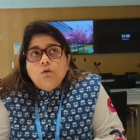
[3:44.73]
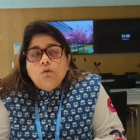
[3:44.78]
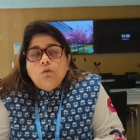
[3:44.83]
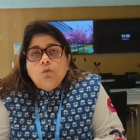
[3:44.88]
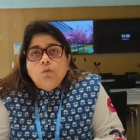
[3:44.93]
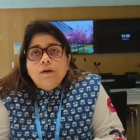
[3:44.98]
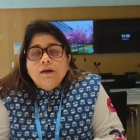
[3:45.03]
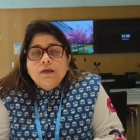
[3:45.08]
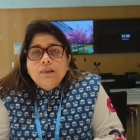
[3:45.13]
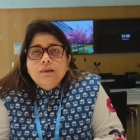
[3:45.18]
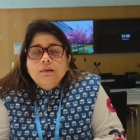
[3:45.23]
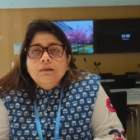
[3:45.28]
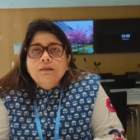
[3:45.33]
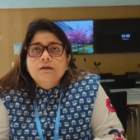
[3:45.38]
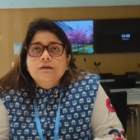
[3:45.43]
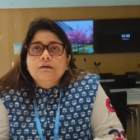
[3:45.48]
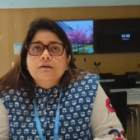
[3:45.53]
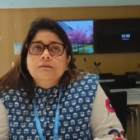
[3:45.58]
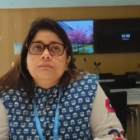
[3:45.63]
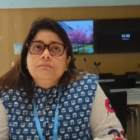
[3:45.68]
Well,
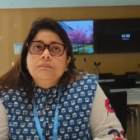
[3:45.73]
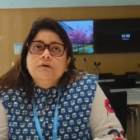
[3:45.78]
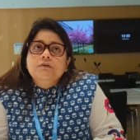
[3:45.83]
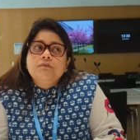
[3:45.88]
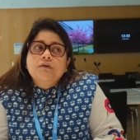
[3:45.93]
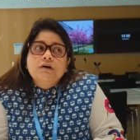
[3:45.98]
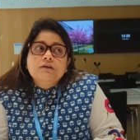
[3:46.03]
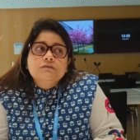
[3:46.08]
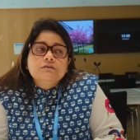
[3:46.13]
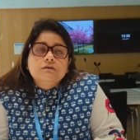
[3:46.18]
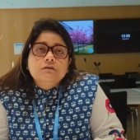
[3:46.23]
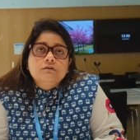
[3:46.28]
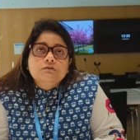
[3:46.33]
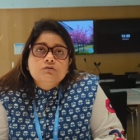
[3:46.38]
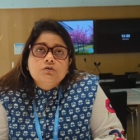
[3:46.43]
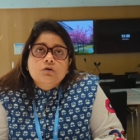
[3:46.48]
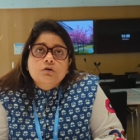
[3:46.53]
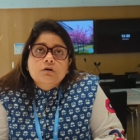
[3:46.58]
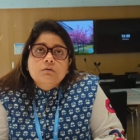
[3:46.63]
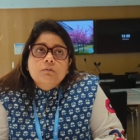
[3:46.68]
uh, if I t-
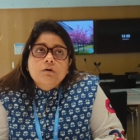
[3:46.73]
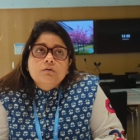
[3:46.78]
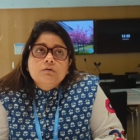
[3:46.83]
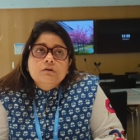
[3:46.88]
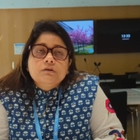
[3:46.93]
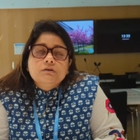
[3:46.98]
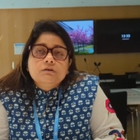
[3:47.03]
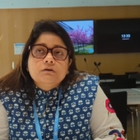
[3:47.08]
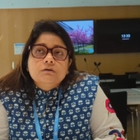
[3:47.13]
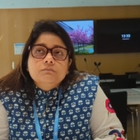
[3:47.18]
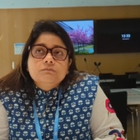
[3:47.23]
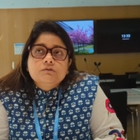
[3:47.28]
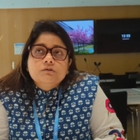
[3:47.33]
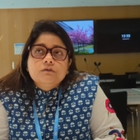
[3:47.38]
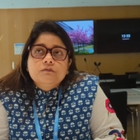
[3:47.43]
talk about in terms